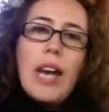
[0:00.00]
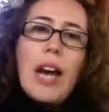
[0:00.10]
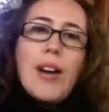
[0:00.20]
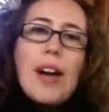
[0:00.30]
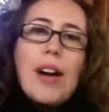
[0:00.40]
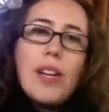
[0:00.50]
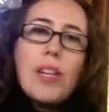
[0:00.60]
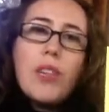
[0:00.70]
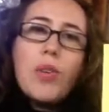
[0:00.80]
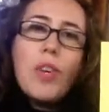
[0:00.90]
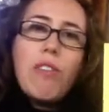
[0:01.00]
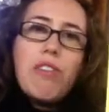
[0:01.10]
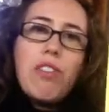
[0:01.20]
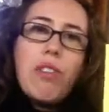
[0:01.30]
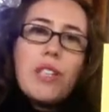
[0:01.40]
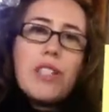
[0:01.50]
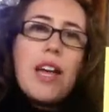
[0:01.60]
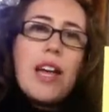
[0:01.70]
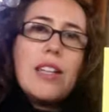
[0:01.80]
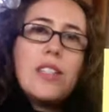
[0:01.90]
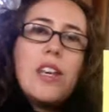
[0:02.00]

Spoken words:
and how can you influence that